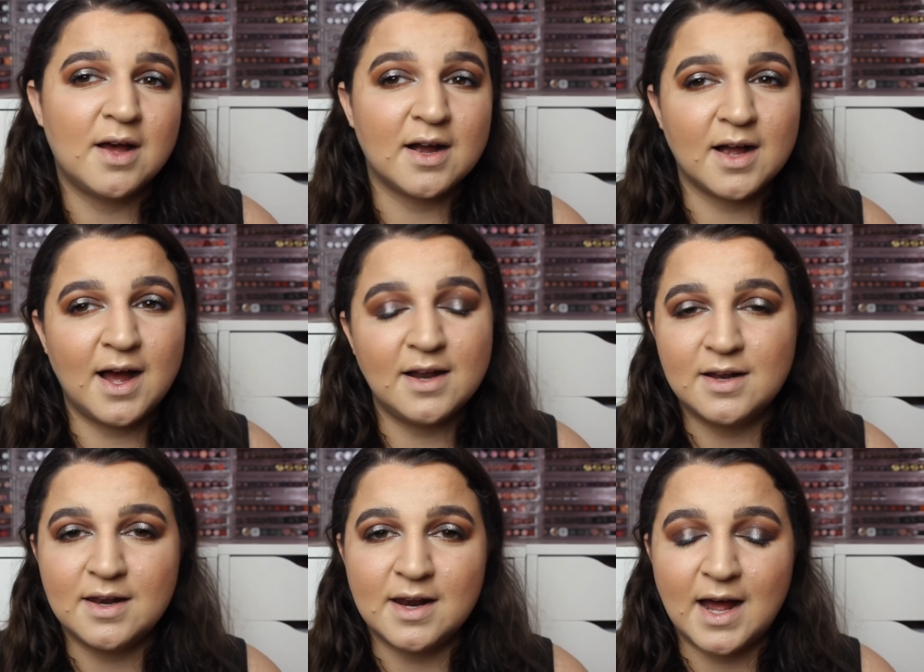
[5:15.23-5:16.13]
kind
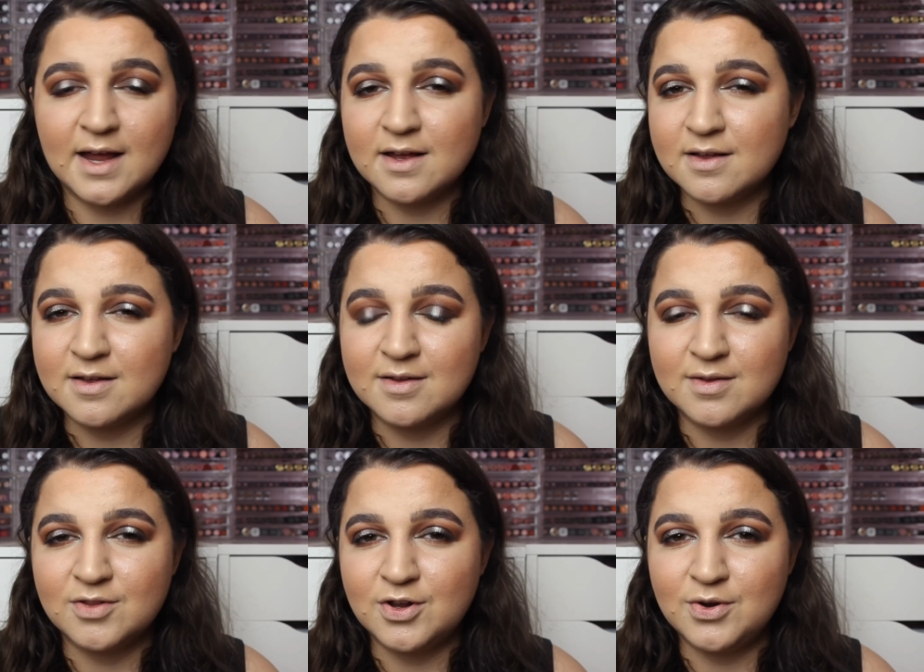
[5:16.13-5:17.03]
of like
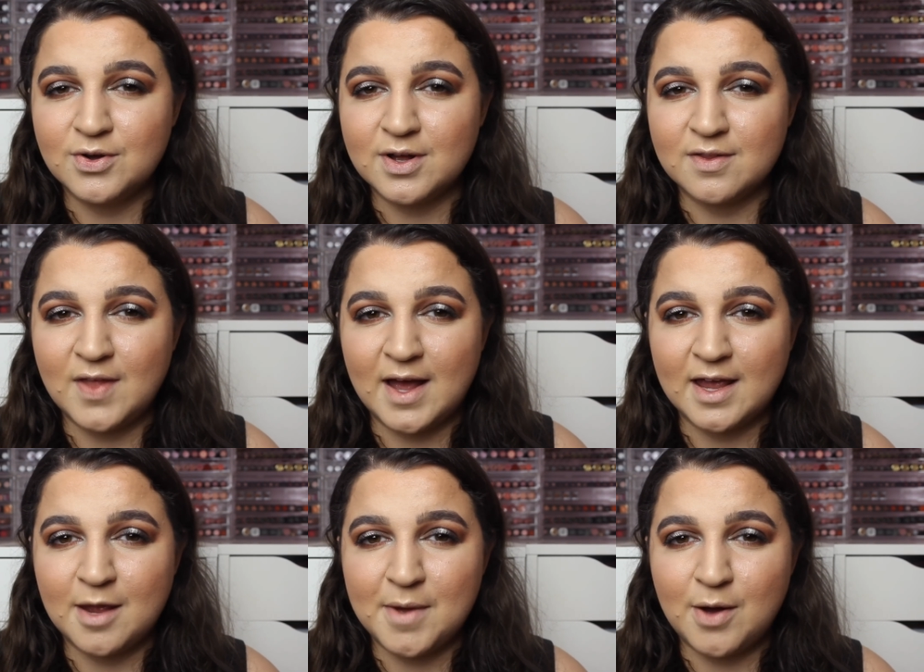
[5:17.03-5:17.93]
the look that I
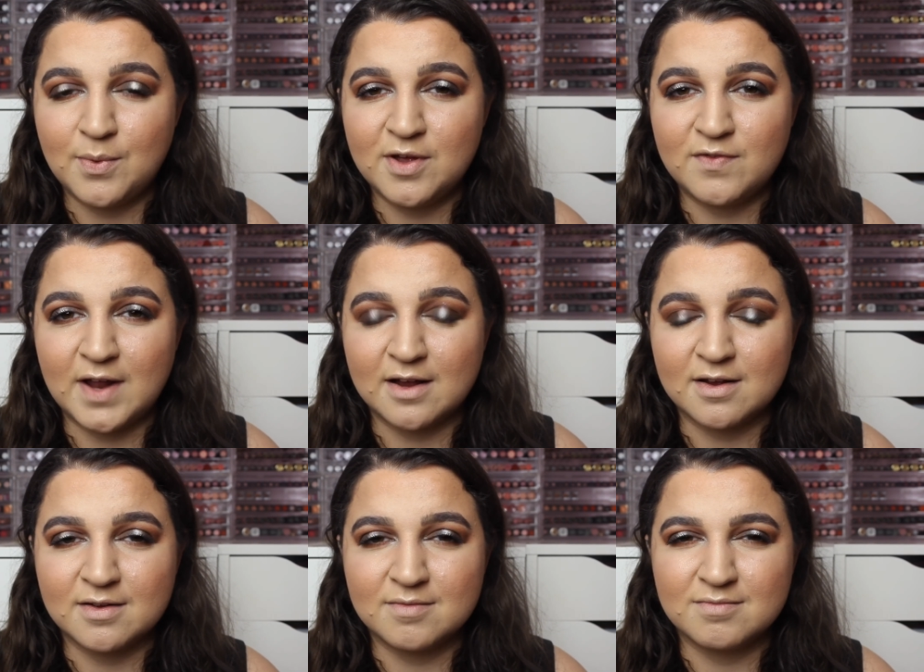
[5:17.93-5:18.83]
came out with like
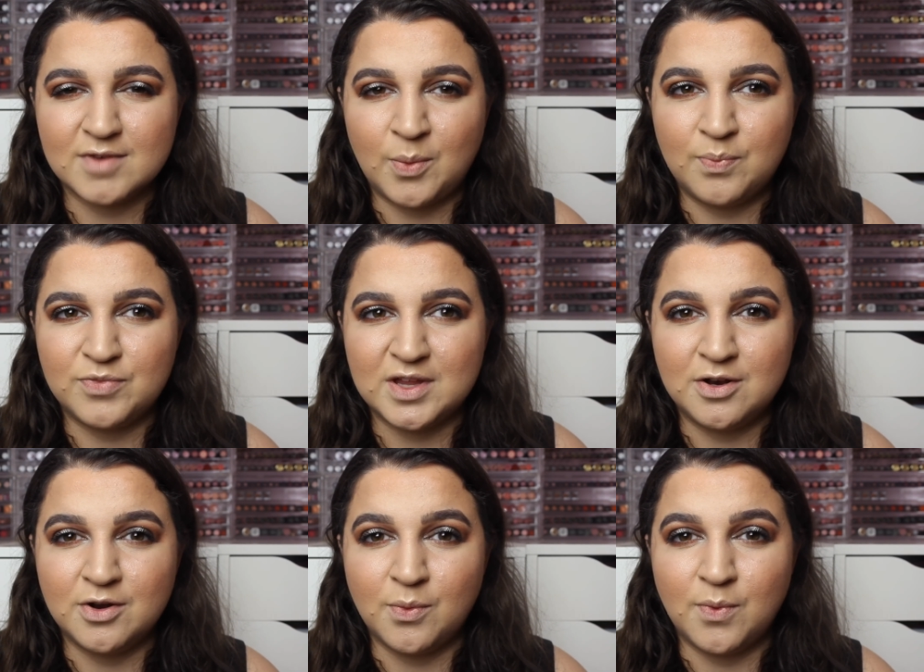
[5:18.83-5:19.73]
I didn't
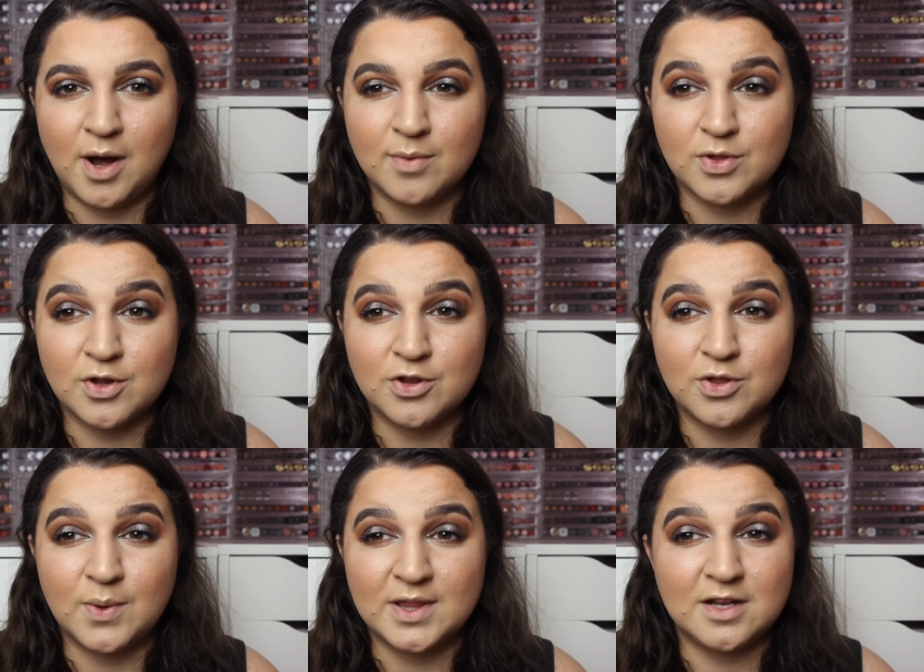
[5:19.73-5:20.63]
know what I was going to
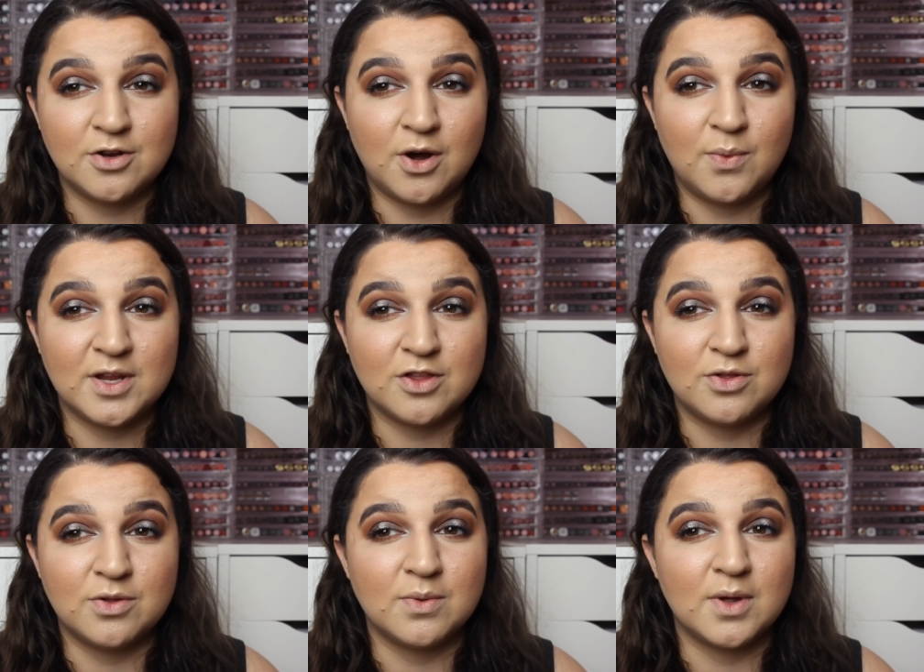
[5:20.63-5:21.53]
do I did know I wanted to
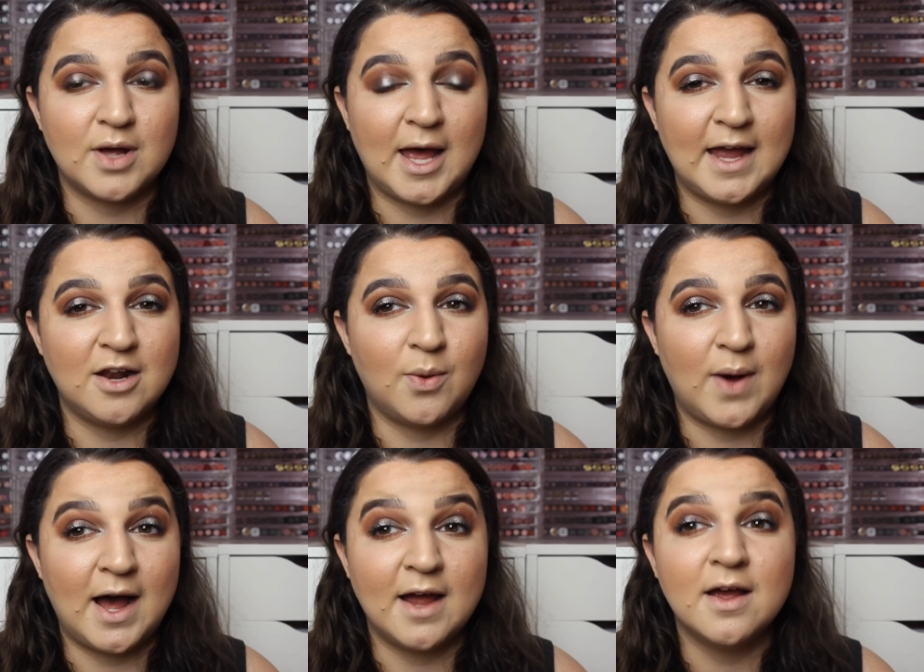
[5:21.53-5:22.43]
do a halo
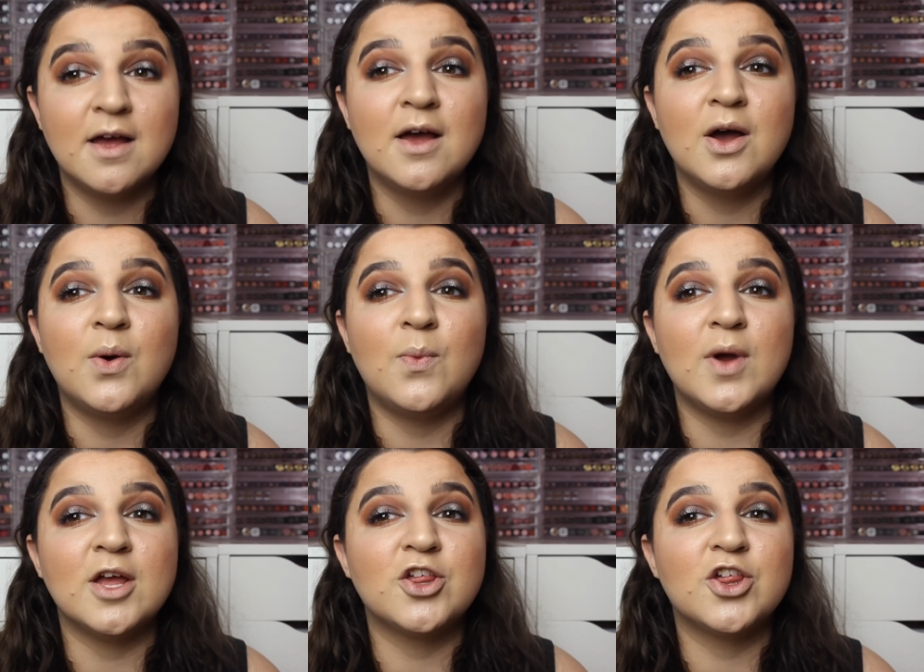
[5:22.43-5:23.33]
eye
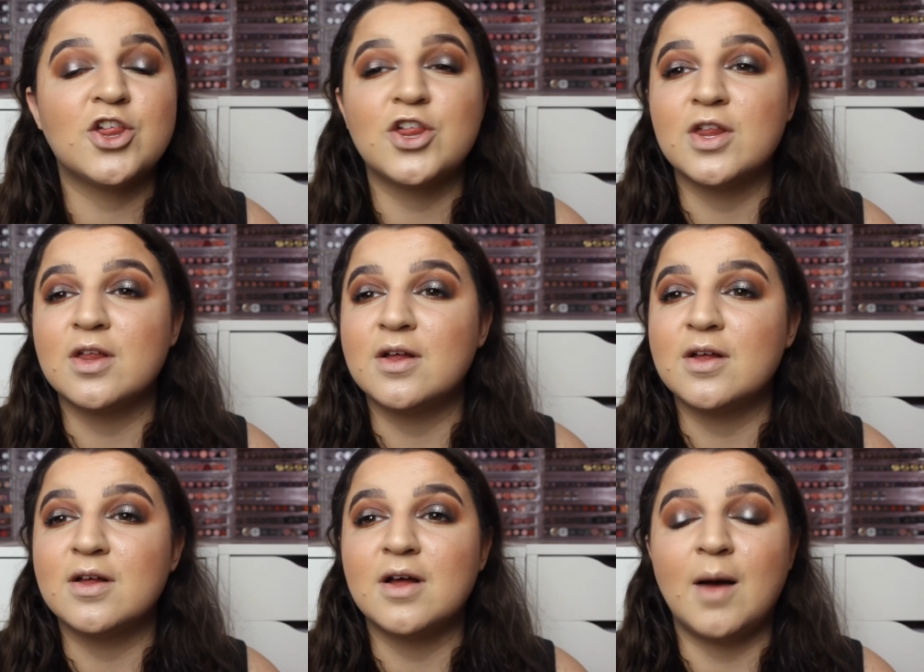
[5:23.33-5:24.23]
which
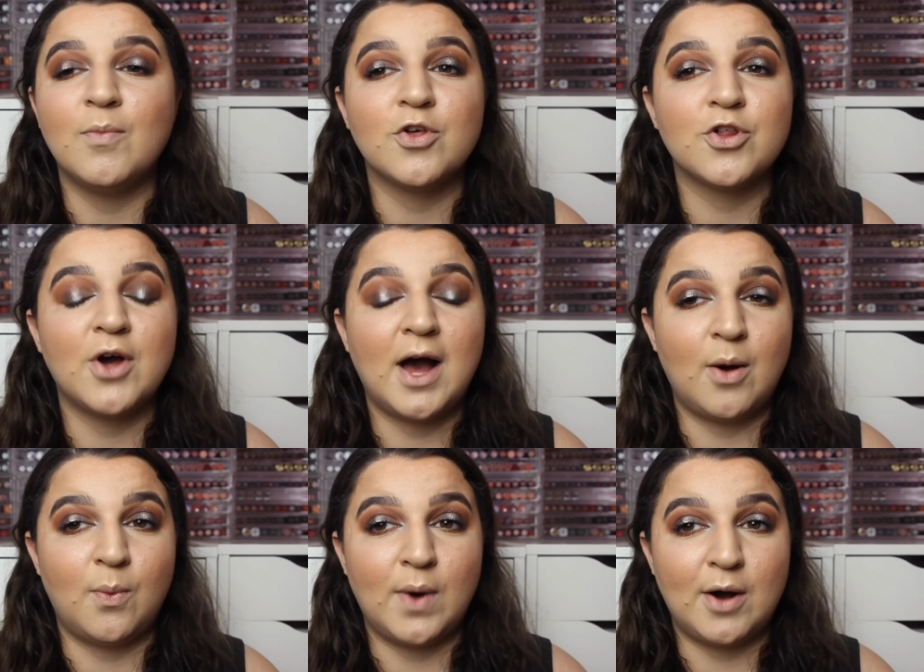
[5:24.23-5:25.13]
I'm not sure how
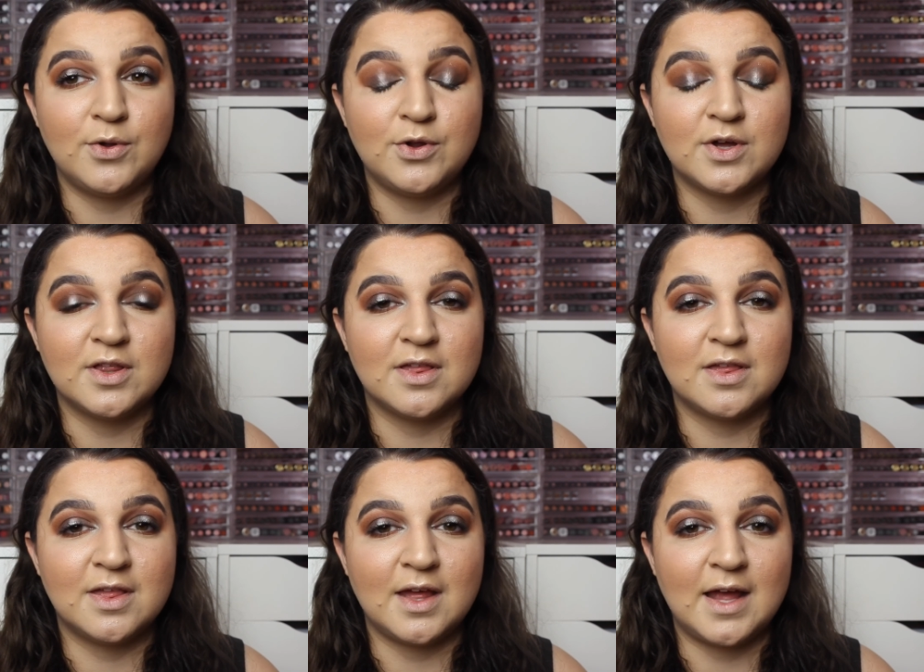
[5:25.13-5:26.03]
well you can
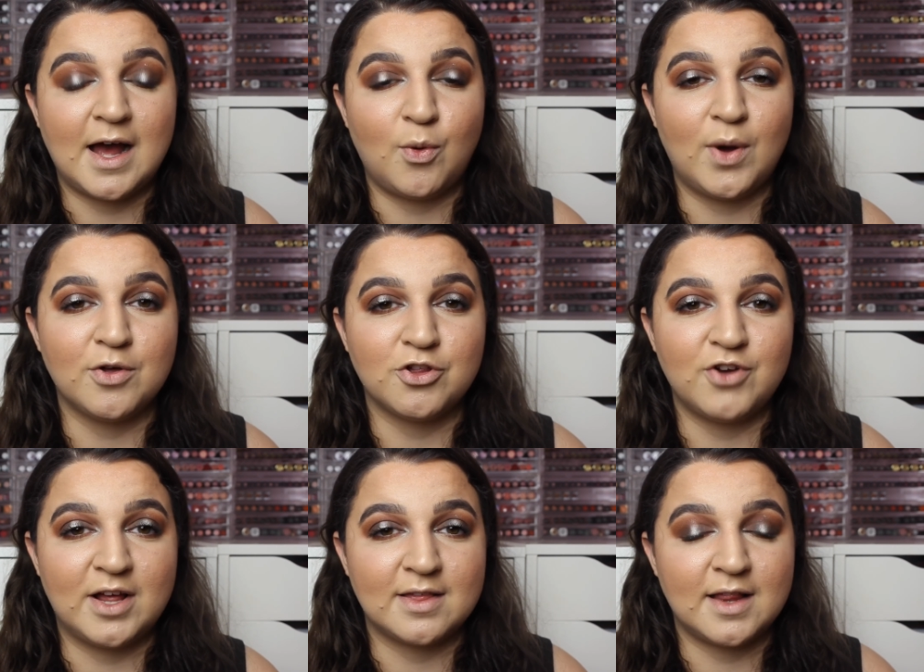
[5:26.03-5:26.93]
see how well it's
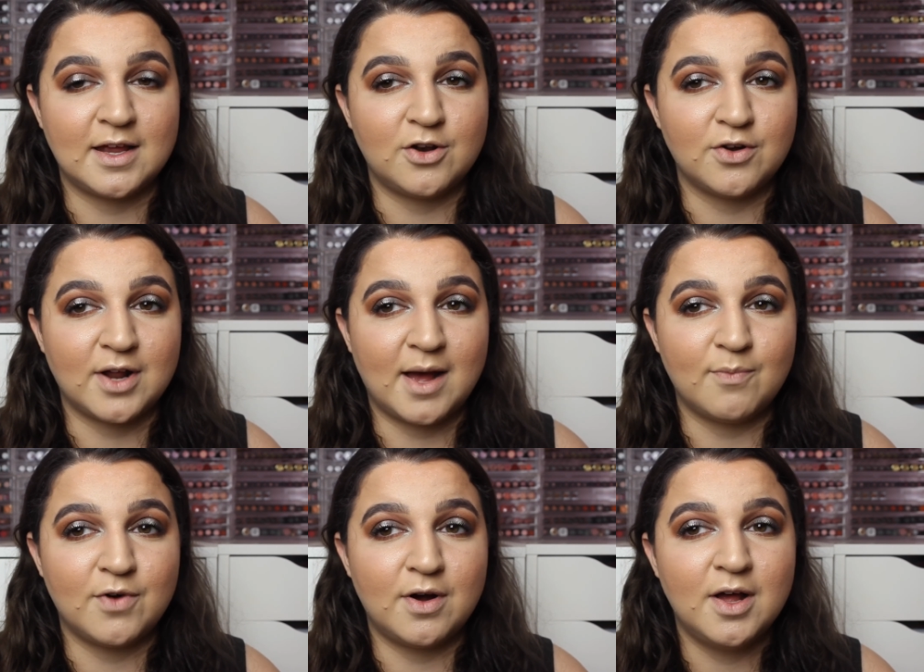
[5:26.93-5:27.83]
translating on
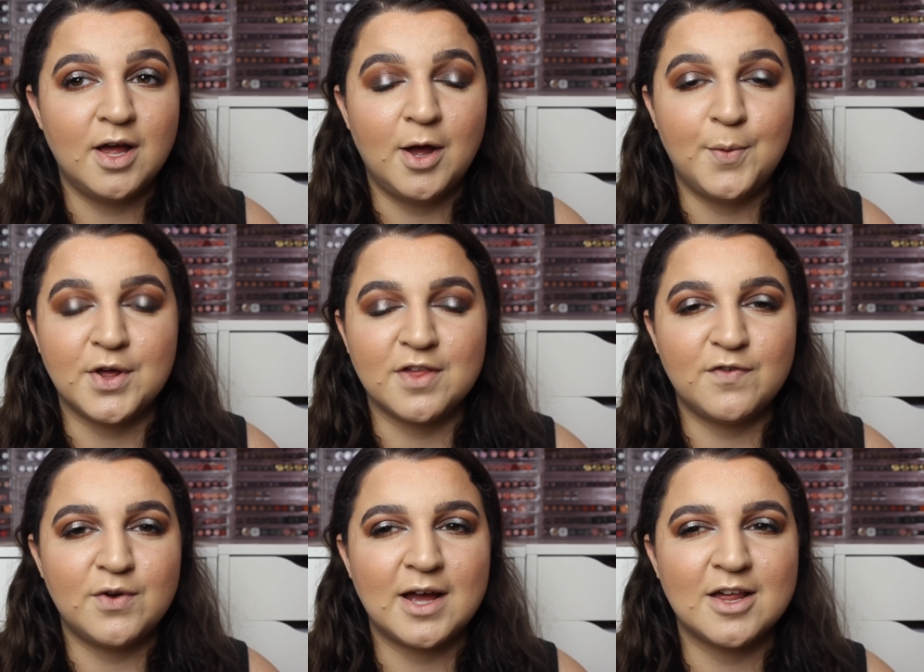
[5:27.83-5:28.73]
camera because I
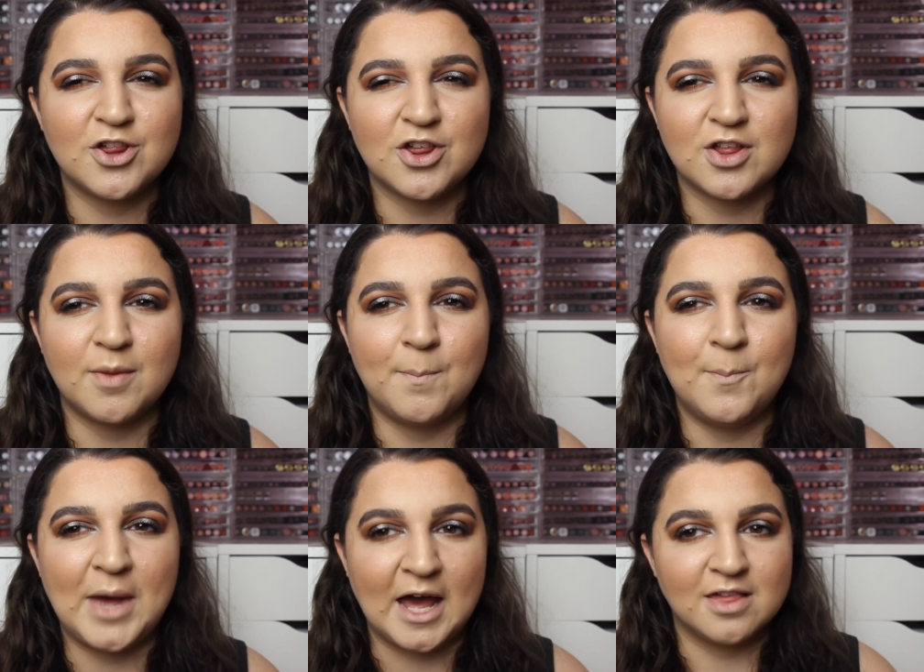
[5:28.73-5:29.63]
feel like it's just a
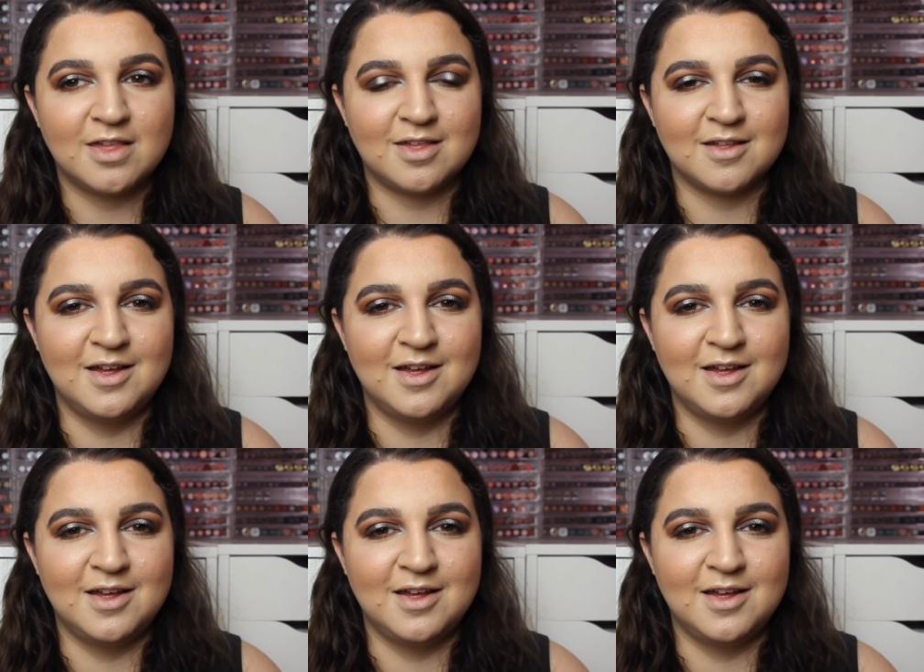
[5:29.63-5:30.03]
mess